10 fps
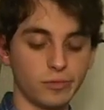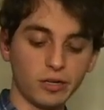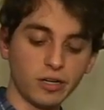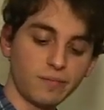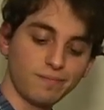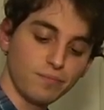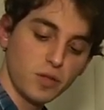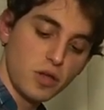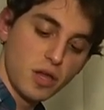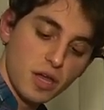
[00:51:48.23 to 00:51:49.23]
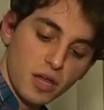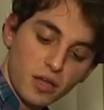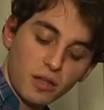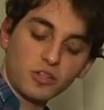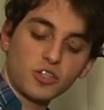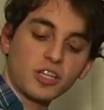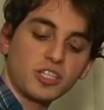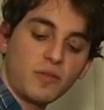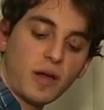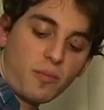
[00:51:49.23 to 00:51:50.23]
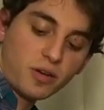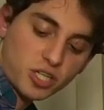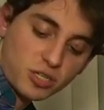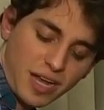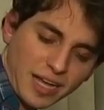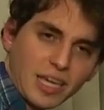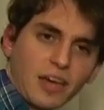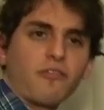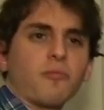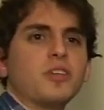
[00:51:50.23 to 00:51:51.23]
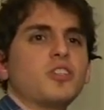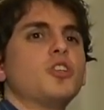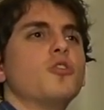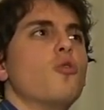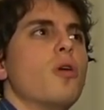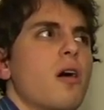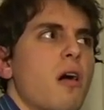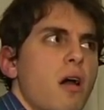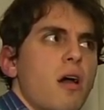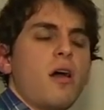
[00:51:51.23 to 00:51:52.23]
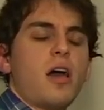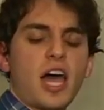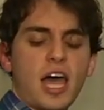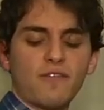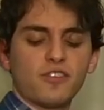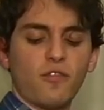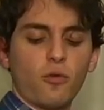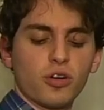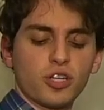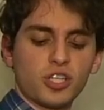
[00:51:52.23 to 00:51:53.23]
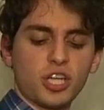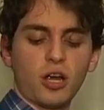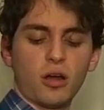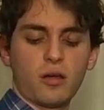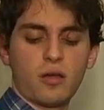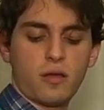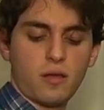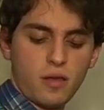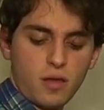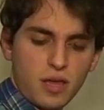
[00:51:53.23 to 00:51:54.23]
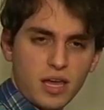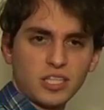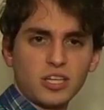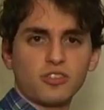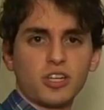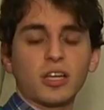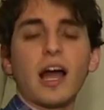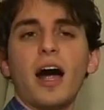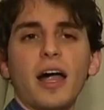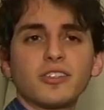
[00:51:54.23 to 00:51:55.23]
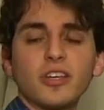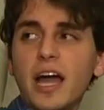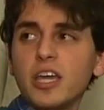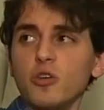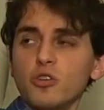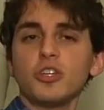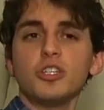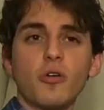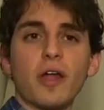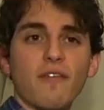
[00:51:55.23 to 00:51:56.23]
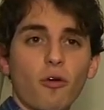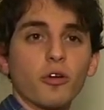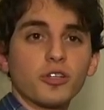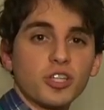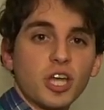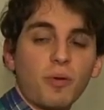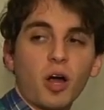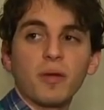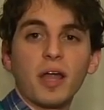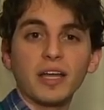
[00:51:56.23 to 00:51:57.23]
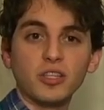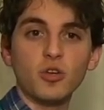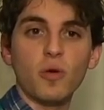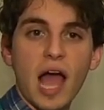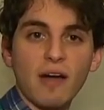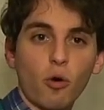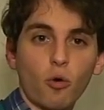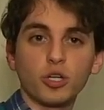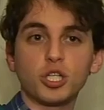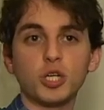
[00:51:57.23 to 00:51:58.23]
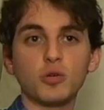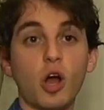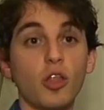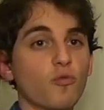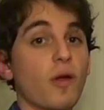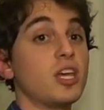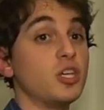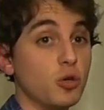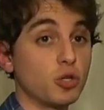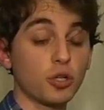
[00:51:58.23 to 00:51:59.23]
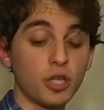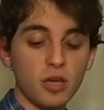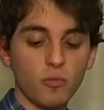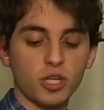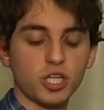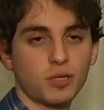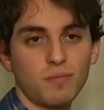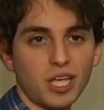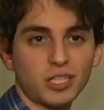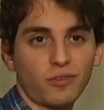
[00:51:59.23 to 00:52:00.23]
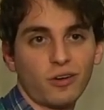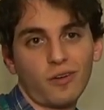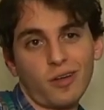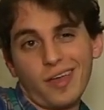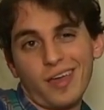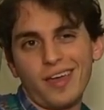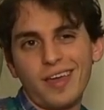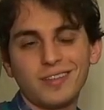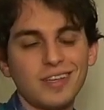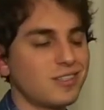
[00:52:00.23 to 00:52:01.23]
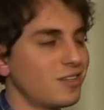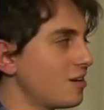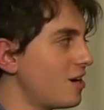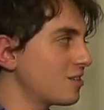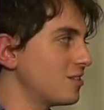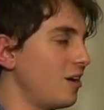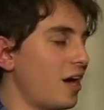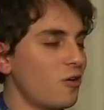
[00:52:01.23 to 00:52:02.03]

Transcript: I don't know. Let's try to see how much I get from these two halves of oranges here. It's interesting. Honestly, I usually don't have oranges in the apartment. I do have orange juice on the ready usually, which makes for a very eh tasting cocktail.